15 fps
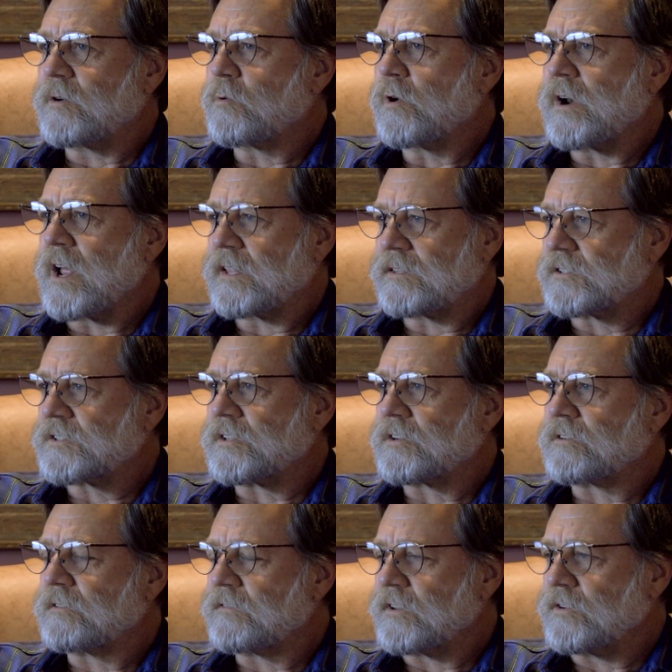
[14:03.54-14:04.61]
we're not the
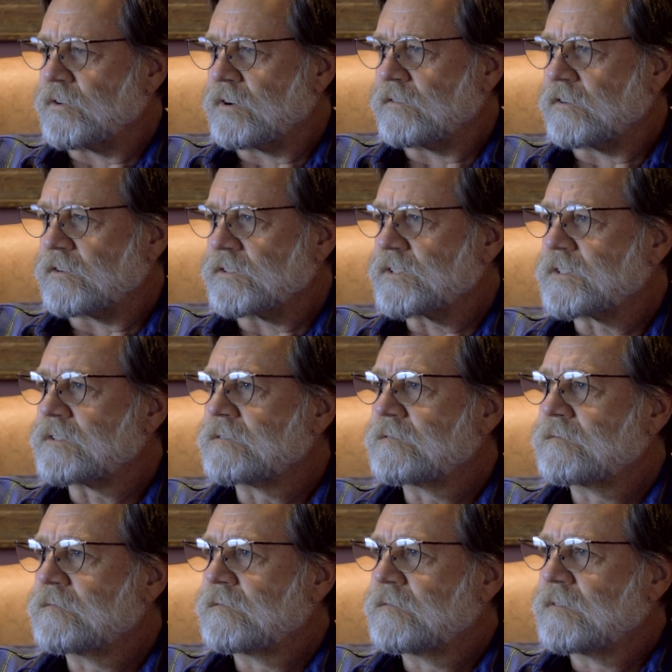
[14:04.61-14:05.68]
center of the universe,
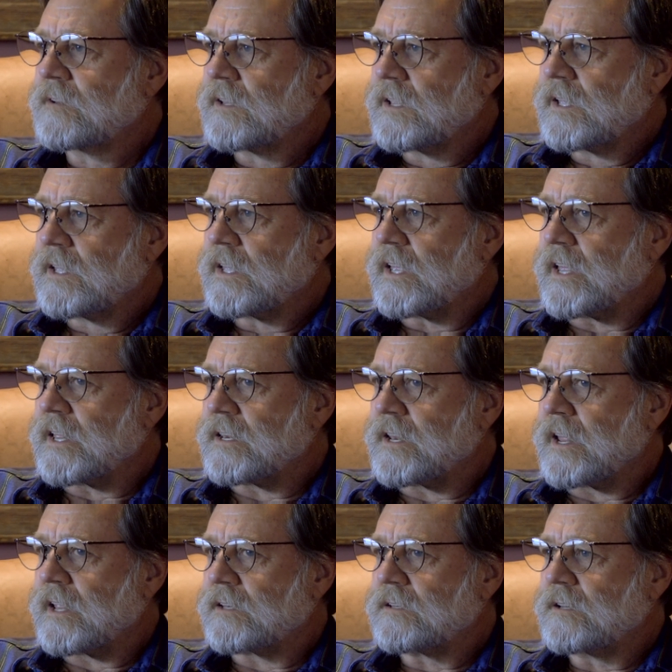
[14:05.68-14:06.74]
and
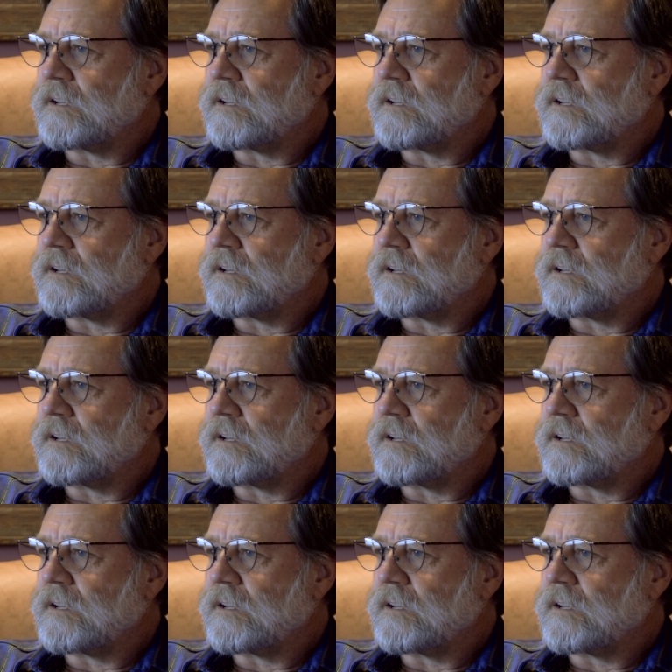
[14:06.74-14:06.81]
that